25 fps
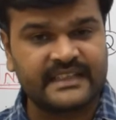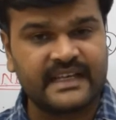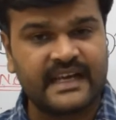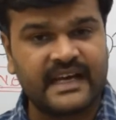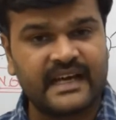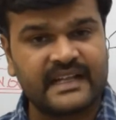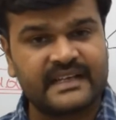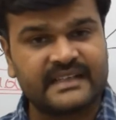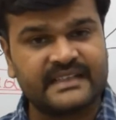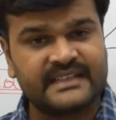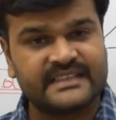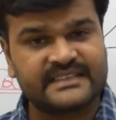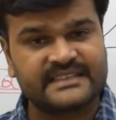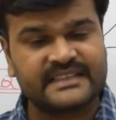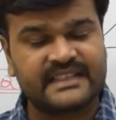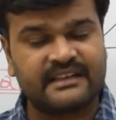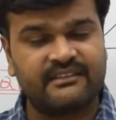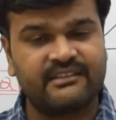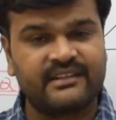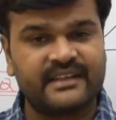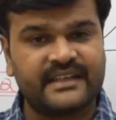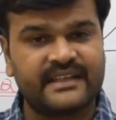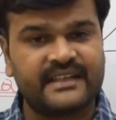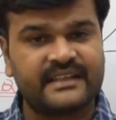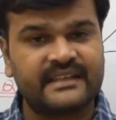or
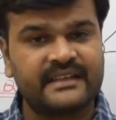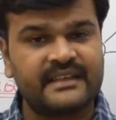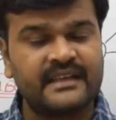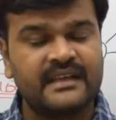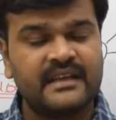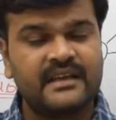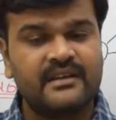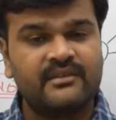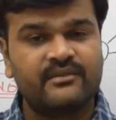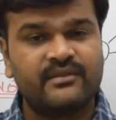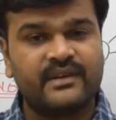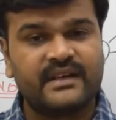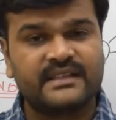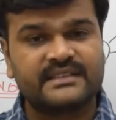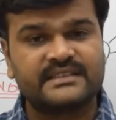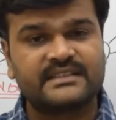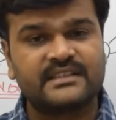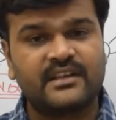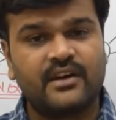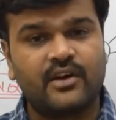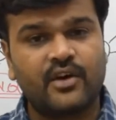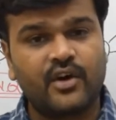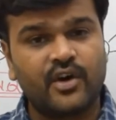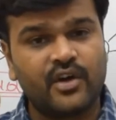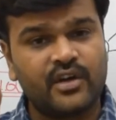discovering first
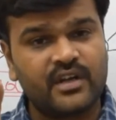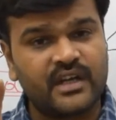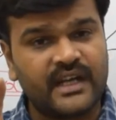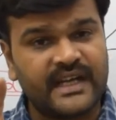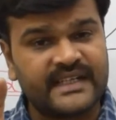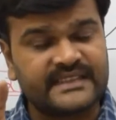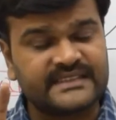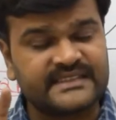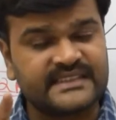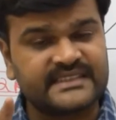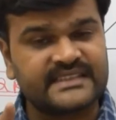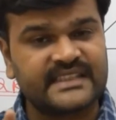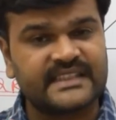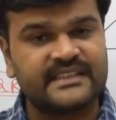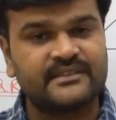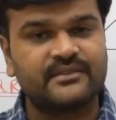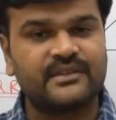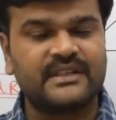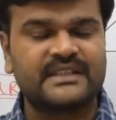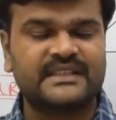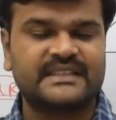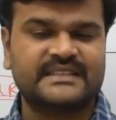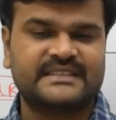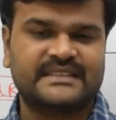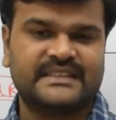all adjacent
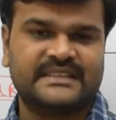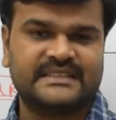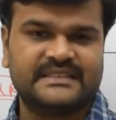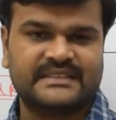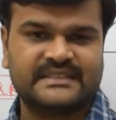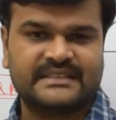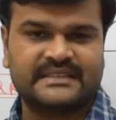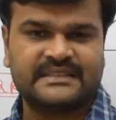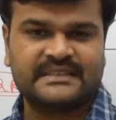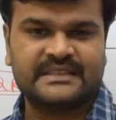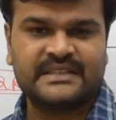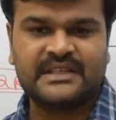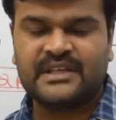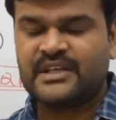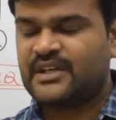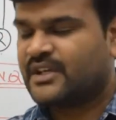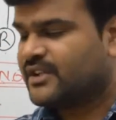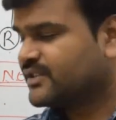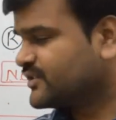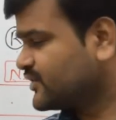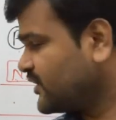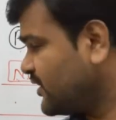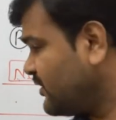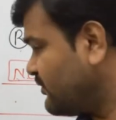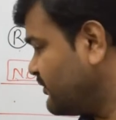vertices.
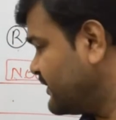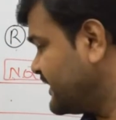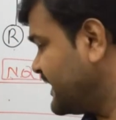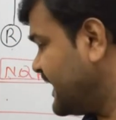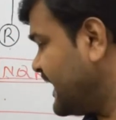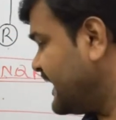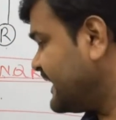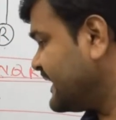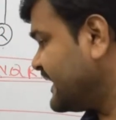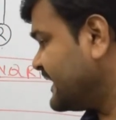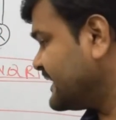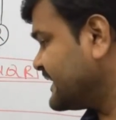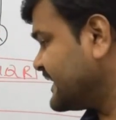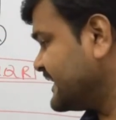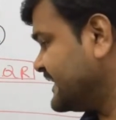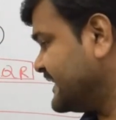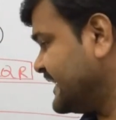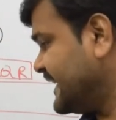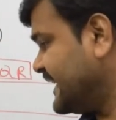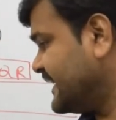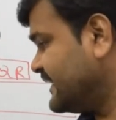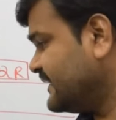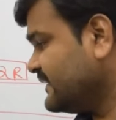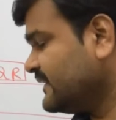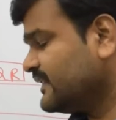So we are at
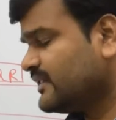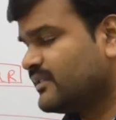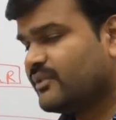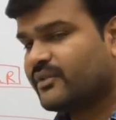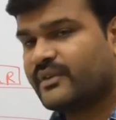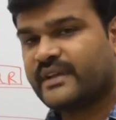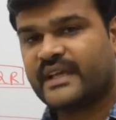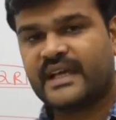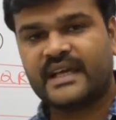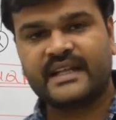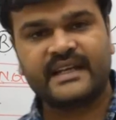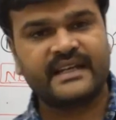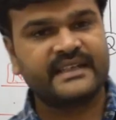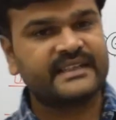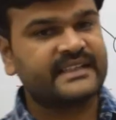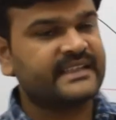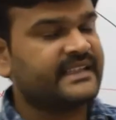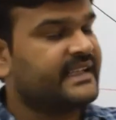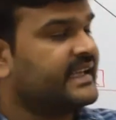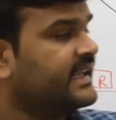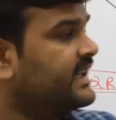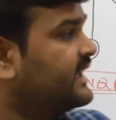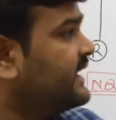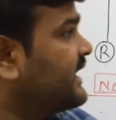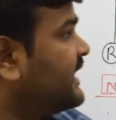
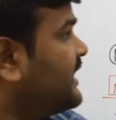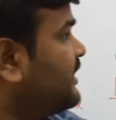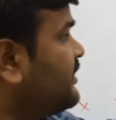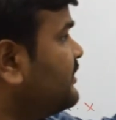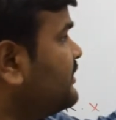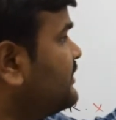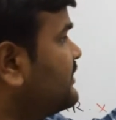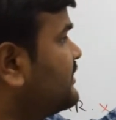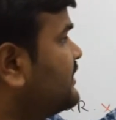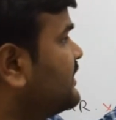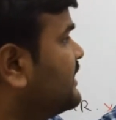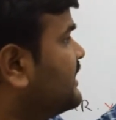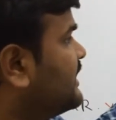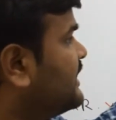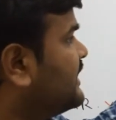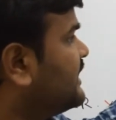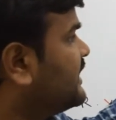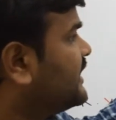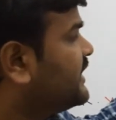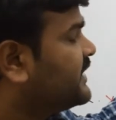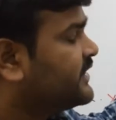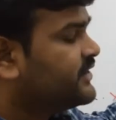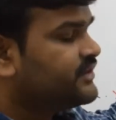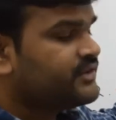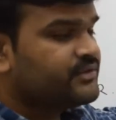N now.
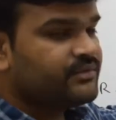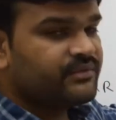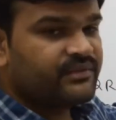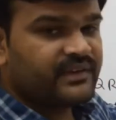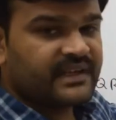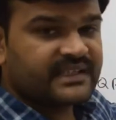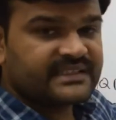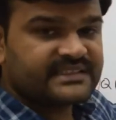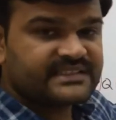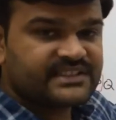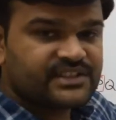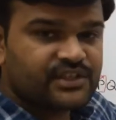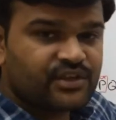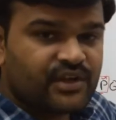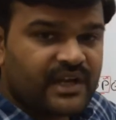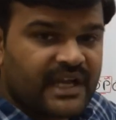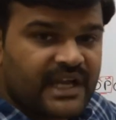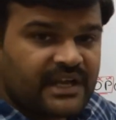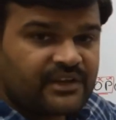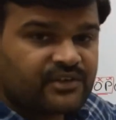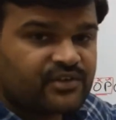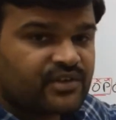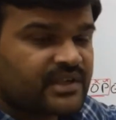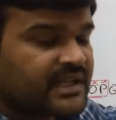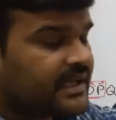First you
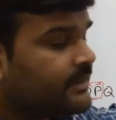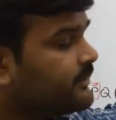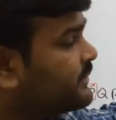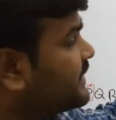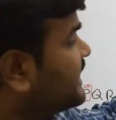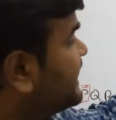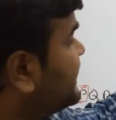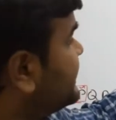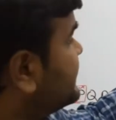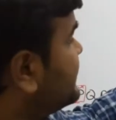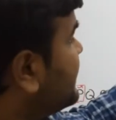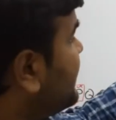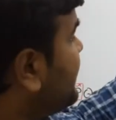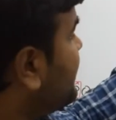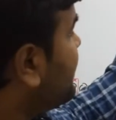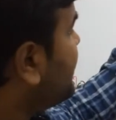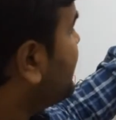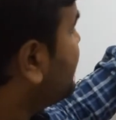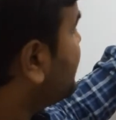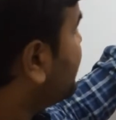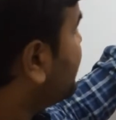have to complete all